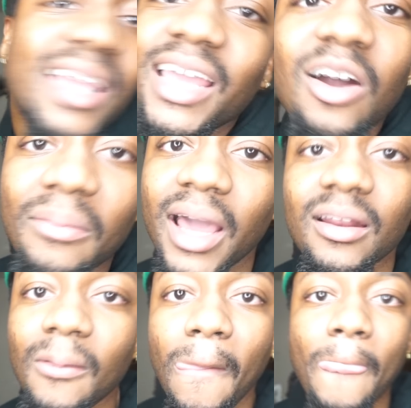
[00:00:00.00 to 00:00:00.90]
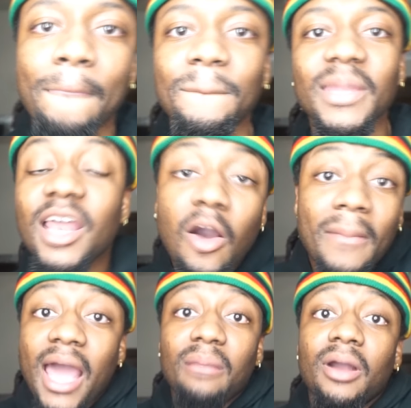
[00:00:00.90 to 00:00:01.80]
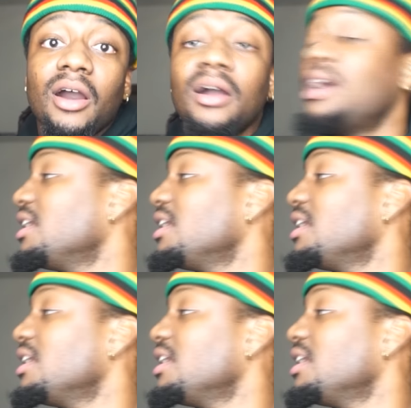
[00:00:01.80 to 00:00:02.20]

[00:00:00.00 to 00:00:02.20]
It don't matter. It don't matter, bro.